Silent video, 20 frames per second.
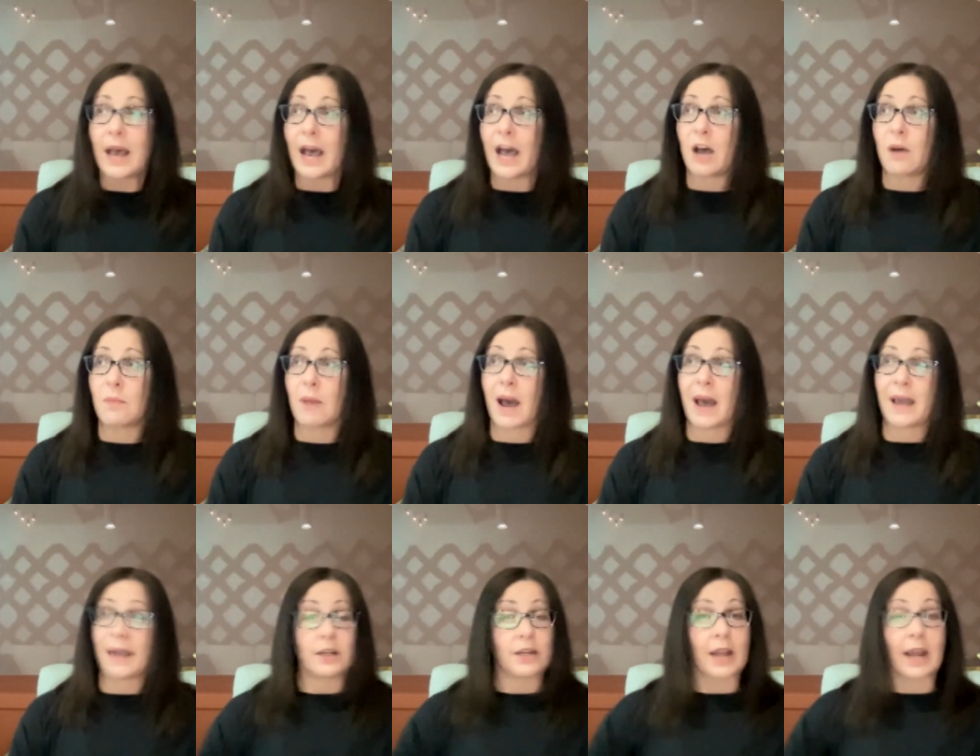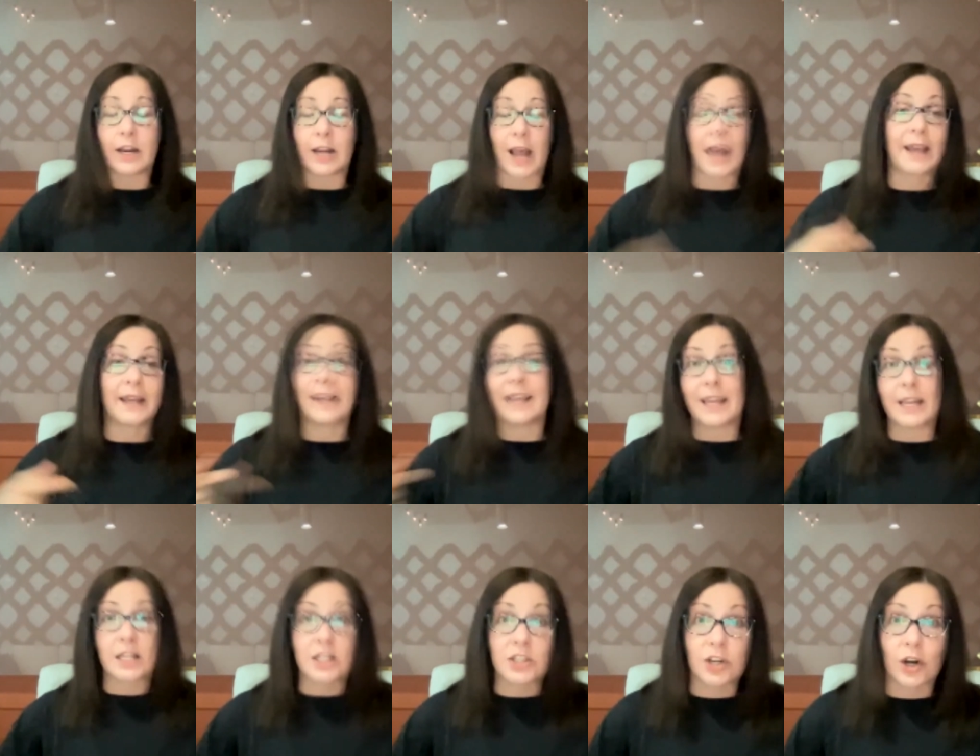Um, I, I I
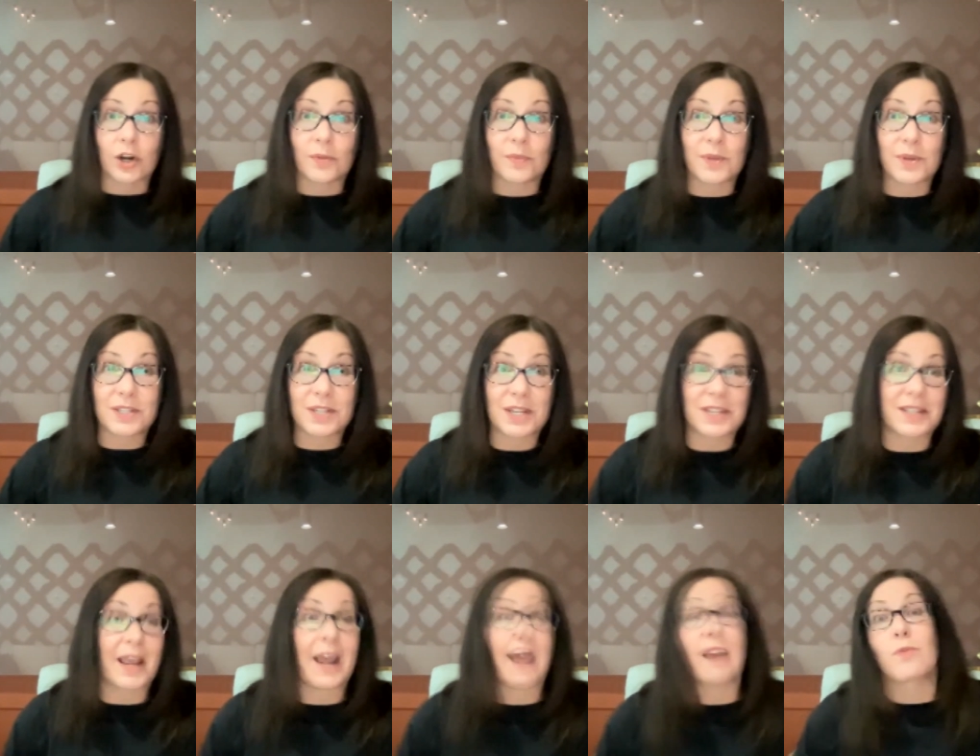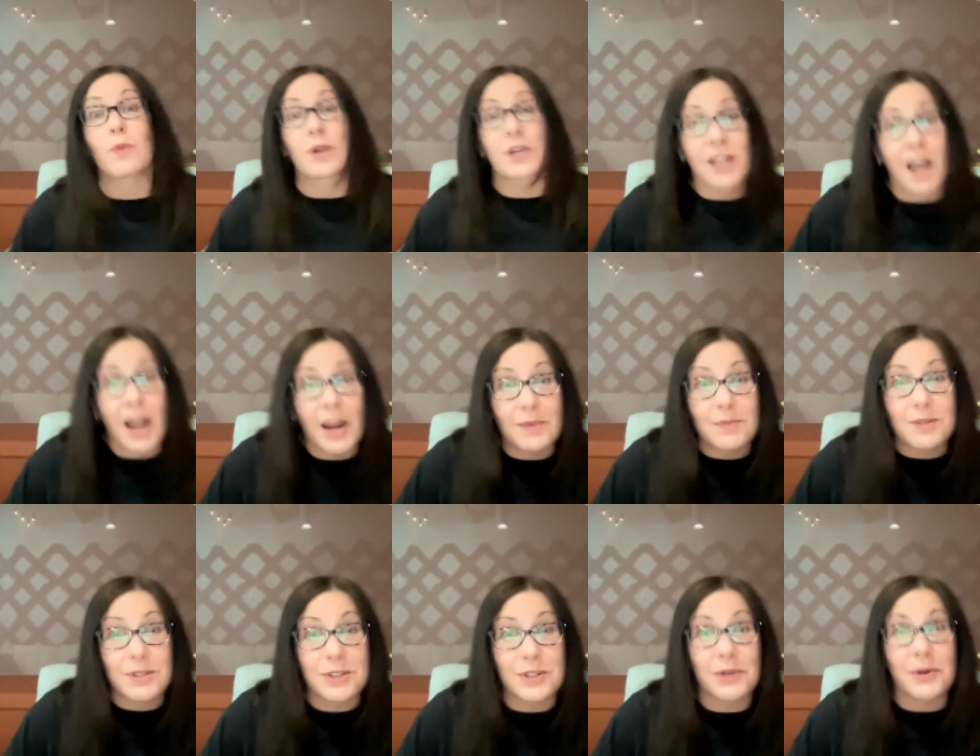can't start a business. I have more
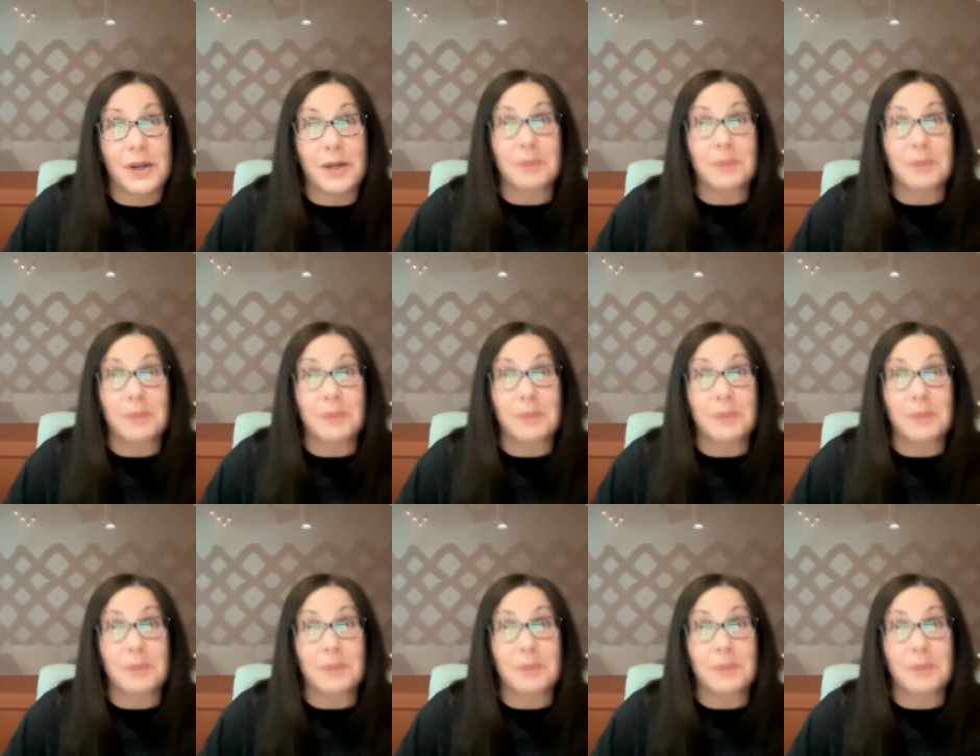time to do